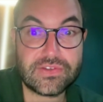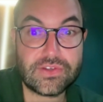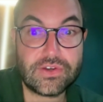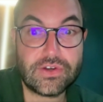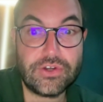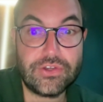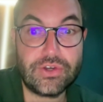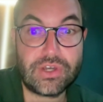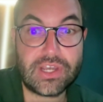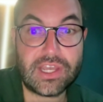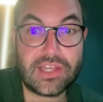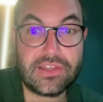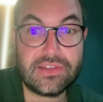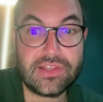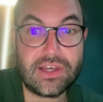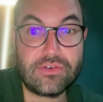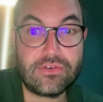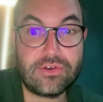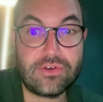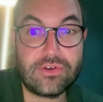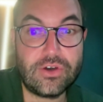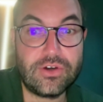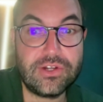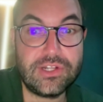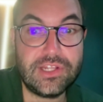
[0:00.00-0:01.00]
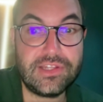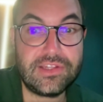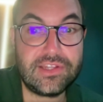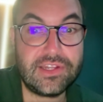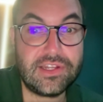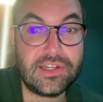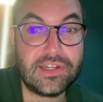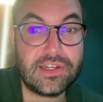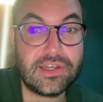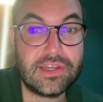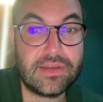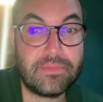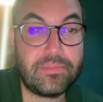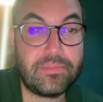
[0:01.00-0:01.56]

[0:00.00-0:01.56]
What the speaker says: So you can download it in